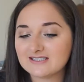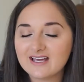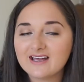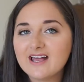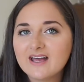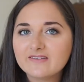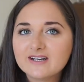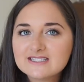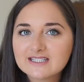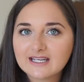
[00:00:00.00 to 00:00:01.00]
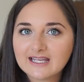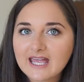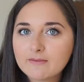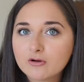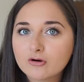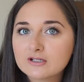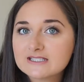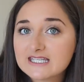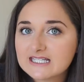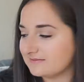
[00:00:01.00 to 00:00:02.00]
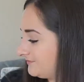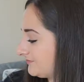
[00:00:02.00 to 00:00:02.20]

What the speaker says: And then I suddenly came across this.